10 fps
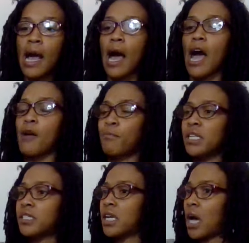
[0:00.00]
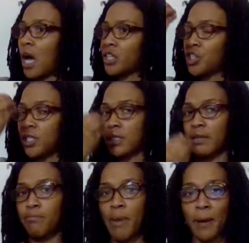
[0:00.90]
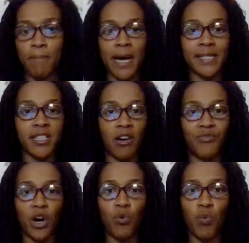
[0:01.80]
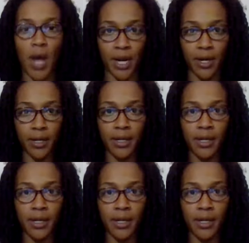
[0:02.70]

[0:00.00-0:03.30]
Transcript: I must consciously make myself aware